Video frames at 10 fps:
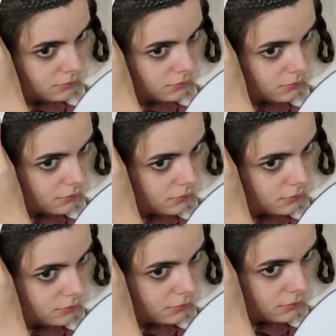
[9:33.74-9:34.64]

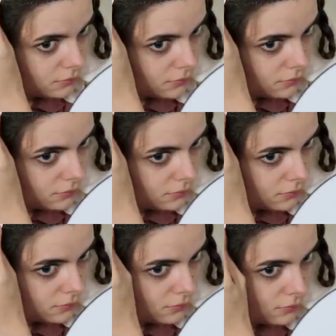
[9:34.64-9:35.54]

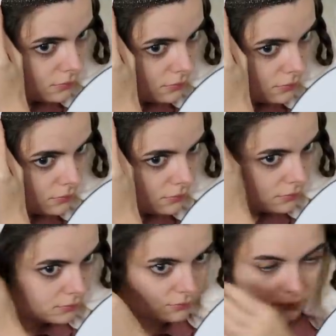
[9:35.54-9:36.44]

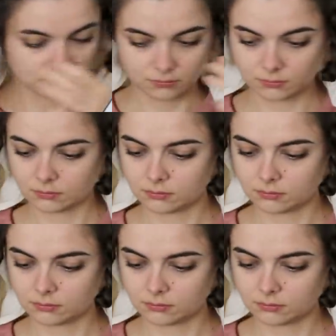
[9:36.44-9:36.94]
(silence)